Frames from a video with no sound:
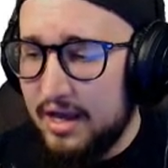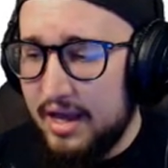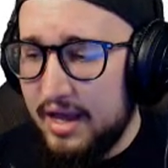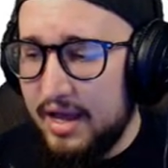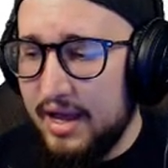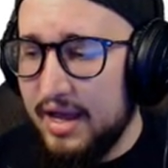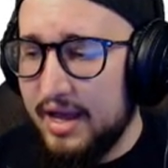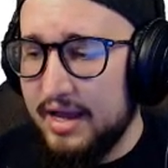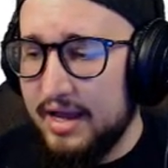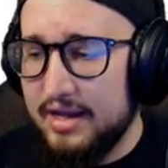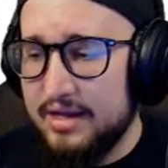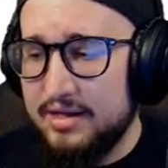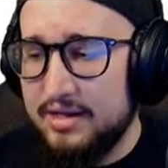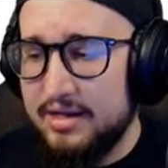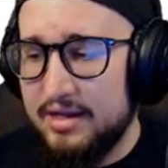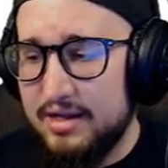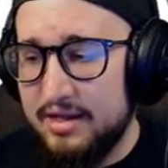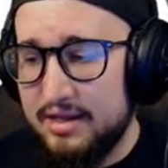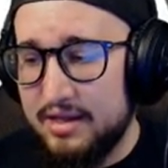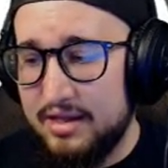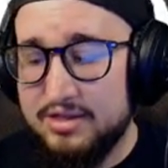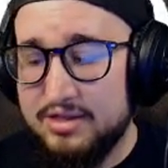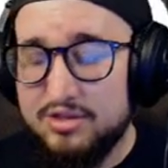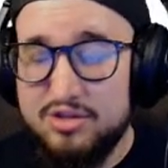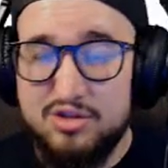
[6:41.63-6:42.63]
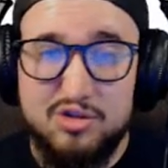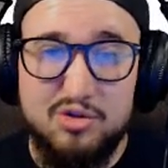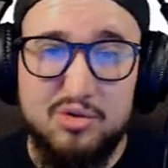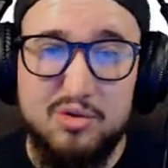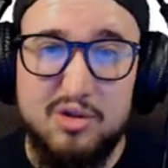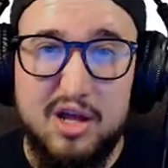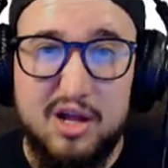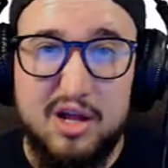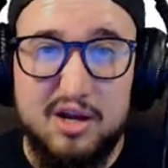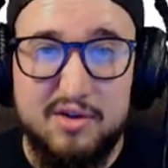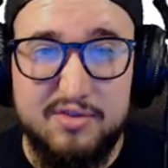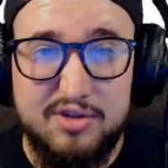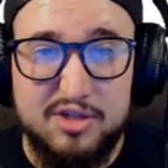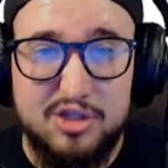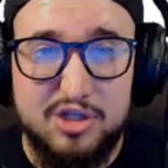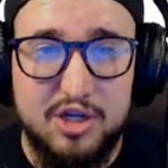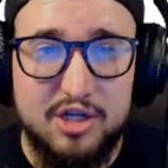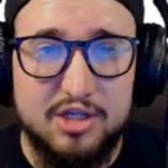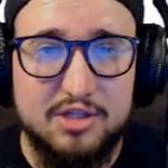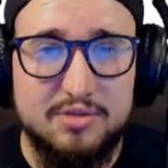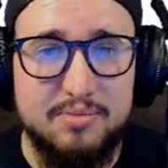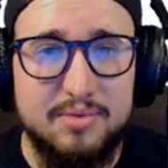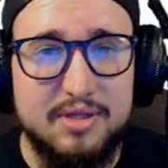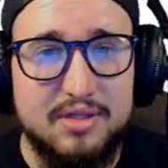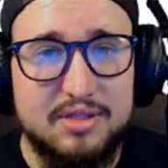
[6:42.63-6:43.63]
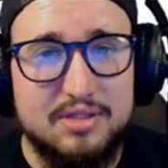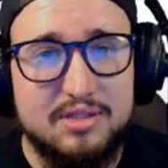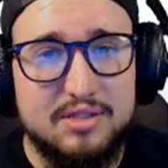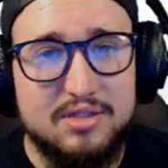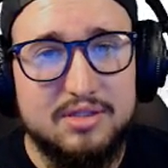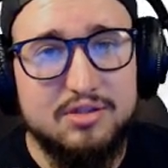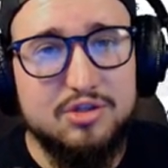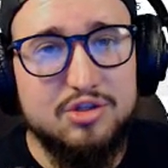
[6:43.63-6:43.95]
and it lets you do a lot of adjustments.